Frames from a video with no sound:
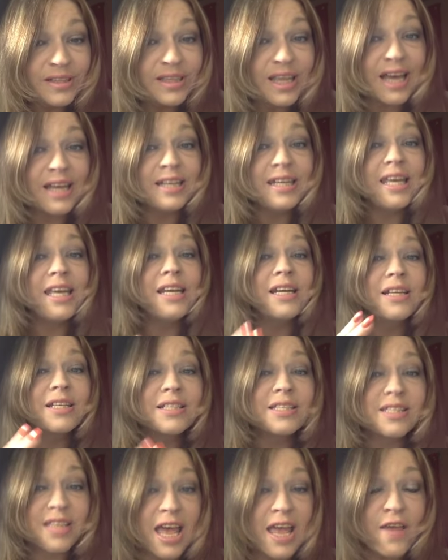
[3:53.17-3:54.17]
that needed
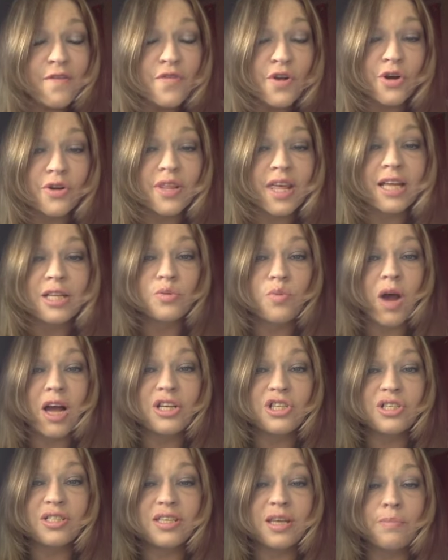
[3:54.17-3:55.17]
a savior. That's why
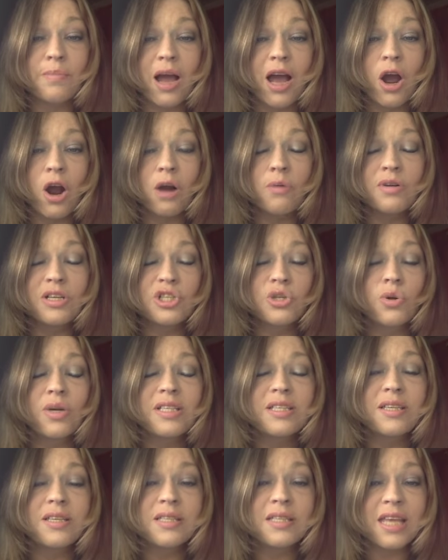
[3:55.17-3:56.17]
she said, "My heart
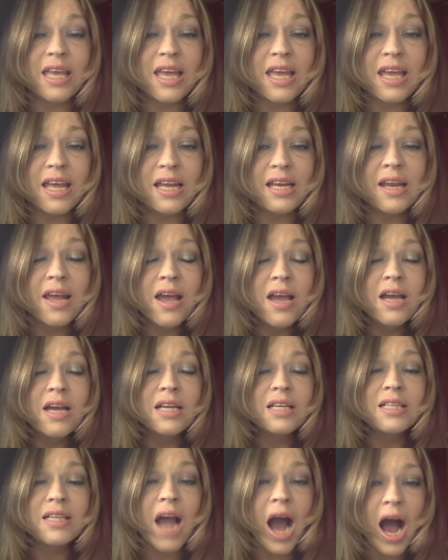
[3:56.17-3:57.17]
rejoices in
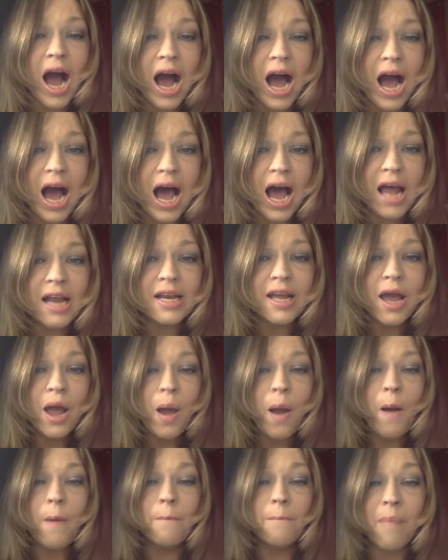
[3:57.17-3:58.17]
God,
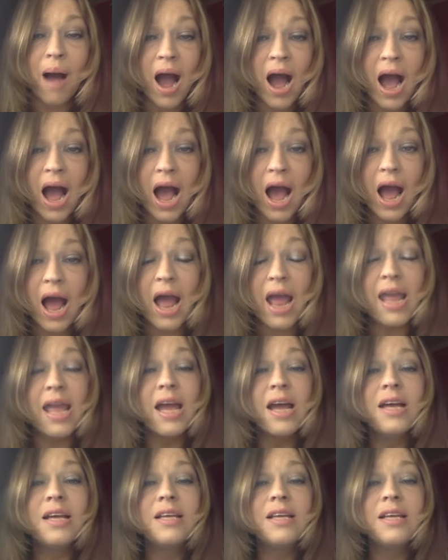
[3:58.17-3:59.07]
my